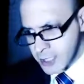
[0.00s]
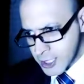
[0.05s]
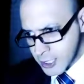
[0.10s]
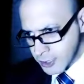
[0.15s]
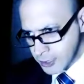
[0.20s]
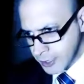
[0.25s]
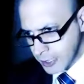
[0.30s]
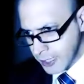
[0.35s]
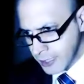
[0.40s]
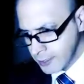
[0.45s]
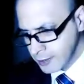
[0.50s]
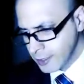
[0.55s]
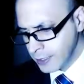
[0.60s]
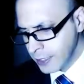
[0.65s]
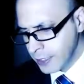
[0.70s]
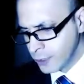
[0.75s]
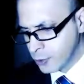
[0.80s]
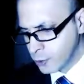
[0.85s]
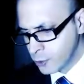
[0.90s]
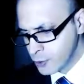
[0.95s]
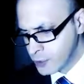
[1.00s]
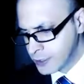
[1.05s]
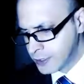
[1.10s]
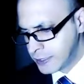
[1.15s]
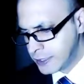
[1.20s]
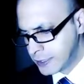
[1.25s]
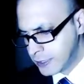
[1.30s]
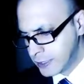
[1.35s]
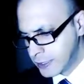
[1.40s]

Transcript: again echoes the